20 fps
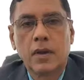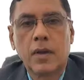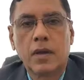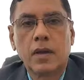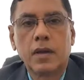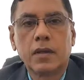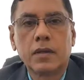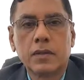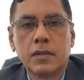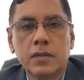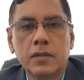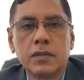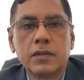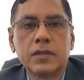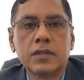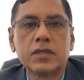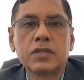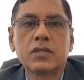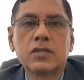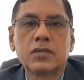Hi,
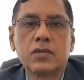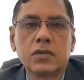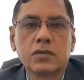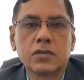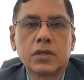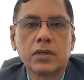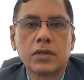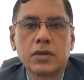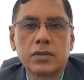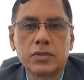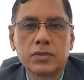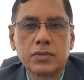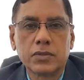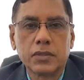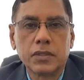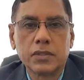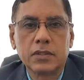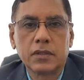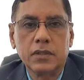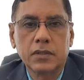this is Dr. Girish
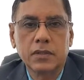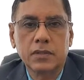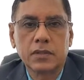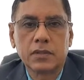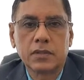Juneja,